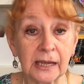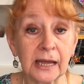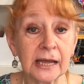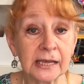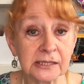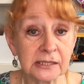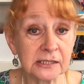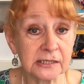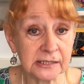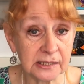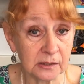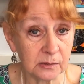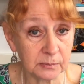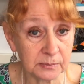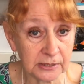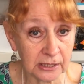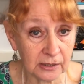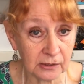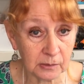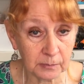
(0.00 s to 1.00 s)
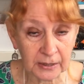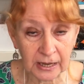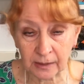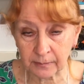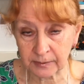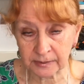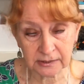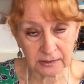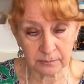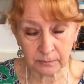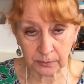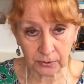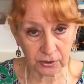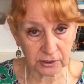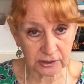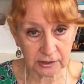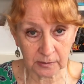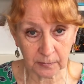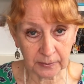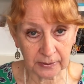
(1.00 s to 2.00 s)
It has a zip down the back, but I didn't put a
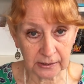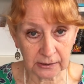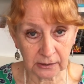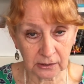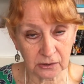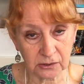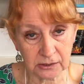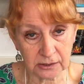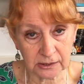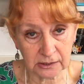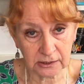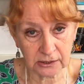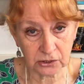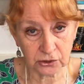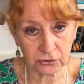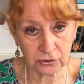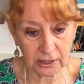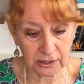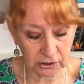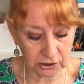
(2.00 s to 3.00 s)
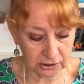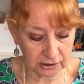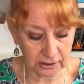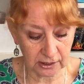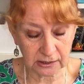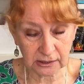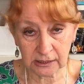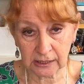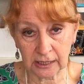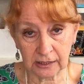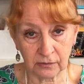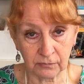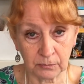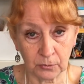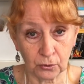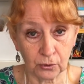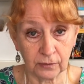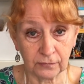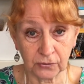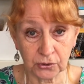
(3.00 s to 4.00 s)
zip in because this is stretchy. That's kind of
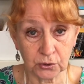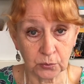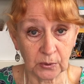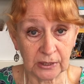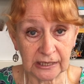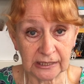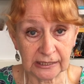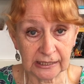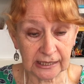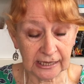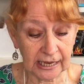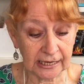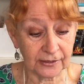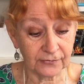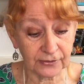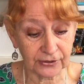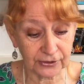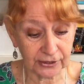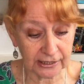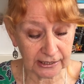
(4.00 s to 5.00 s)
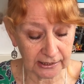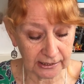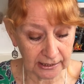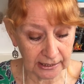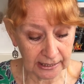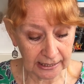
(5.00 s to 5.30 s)
more of a tweedy kind of a thing.